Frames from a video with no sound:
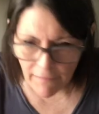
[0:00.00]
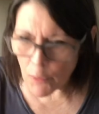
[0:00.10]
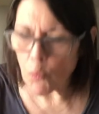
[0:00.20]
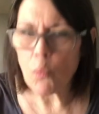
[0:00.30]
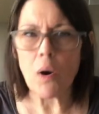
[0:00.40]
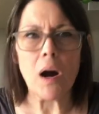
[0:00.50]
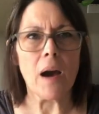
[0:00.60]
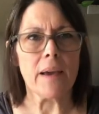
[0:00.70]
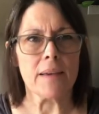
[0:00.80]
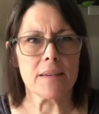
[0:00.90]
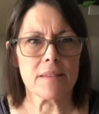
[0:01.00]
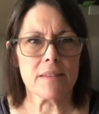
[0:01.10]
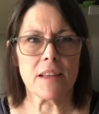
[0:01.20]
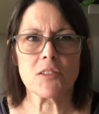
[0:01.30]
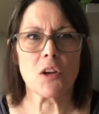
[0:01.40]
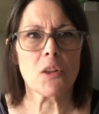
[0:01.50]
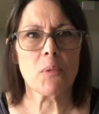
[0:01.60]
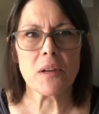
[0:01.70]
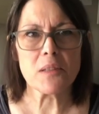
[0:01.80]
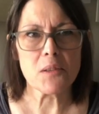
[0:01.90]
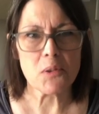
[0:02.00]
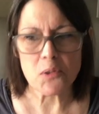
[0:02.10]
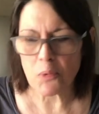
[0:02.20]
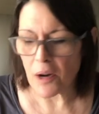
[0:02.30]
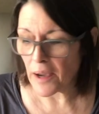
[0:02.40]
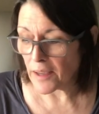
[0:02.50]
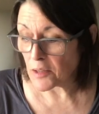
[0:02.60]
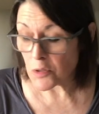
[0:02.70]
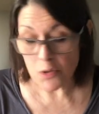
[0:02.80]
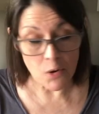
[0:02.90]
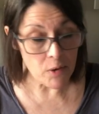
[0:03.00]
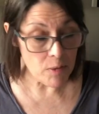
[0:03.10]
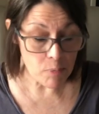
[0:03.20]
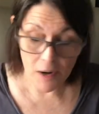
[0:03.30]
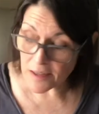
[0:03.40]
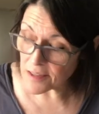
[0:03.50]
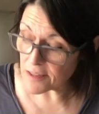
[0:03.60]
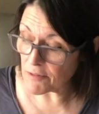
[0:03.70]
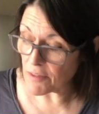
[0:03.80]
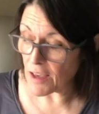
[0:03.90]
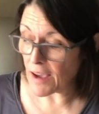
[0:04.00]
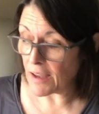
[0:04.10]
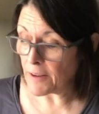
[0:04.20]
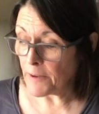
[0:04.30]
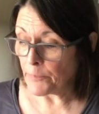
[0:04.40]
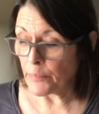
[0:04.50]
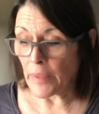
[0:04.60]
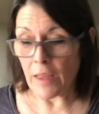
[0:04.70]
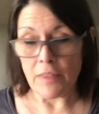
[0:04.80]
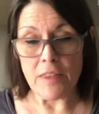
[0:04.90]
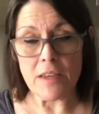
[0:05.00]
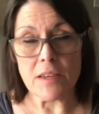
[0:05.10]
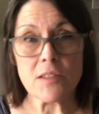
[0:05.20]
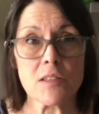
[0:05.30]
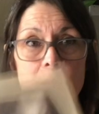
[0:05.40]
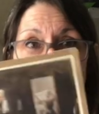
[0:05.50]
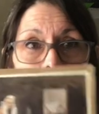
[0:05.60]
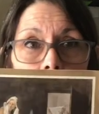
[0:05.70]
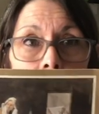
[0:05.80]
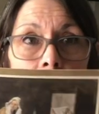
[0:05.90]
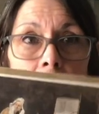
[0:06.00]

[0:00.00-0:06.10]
why? That's all I wanted to know is why. And so, in the process of that, this to me